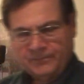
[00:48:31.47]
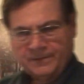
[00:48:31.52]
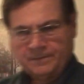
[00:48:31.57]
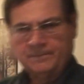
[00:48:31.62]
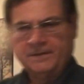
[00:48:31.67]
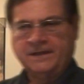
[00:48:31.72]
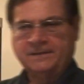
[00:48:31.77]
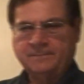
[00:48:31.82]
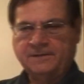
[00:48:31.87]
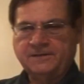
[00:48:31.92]

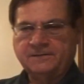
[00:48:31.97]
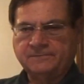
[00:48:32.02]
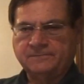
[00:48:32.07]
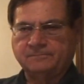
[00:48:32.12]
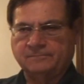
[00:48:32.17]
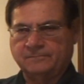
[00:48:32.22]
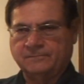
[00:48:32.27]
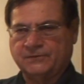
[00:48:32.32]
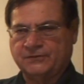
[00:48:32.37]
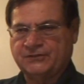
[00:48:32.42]
made me
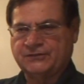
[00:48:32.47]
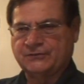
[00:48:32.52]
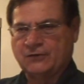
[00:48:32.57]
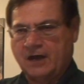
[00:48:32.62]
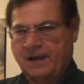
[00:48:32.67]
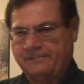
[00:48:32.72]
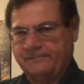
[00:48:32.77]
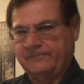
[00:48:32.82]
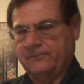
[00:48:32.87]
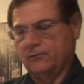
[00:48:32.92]

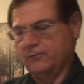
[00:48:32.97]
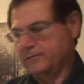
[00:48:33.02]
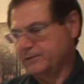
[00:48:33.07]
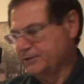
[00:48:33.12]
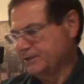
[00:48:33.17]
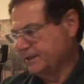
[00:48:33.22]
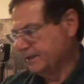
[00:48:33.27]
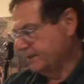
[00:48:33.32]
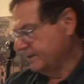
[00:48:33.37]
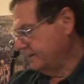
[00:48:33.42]
stop for a
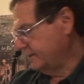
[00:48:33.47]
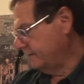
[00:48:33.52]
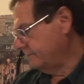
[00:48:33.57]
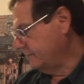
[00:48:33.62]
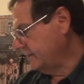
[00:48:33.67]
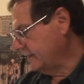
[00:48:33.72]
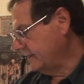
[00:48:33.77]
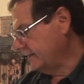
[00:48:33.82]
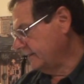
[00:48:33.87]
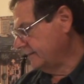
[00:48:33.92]
second,
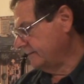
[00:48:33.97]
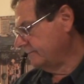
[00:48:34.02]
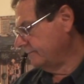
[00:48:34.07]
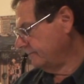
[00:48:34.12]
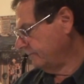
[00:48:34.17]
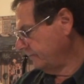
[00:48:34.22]
and